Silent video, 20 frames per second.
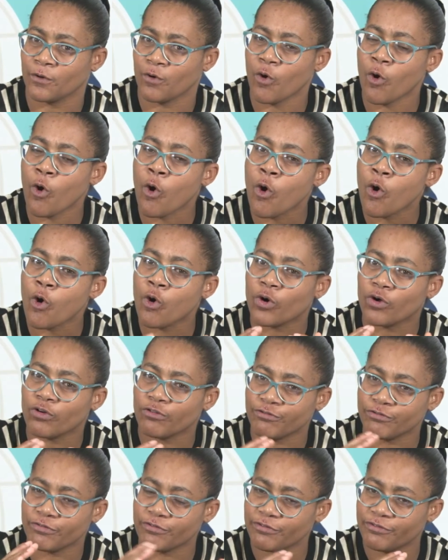or
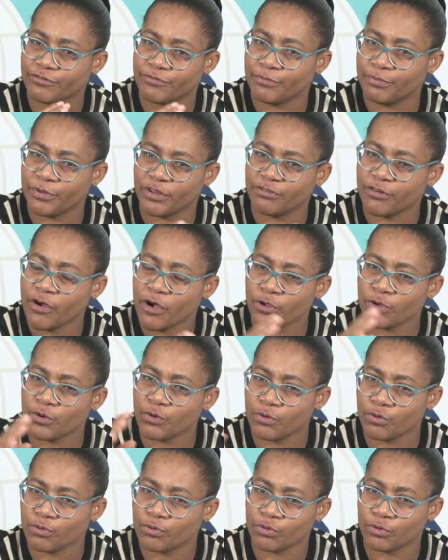before
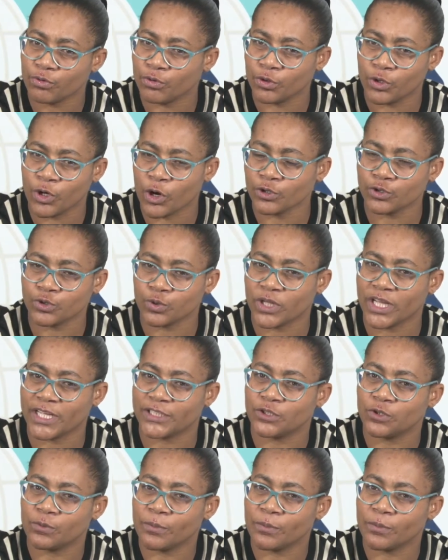you go to that,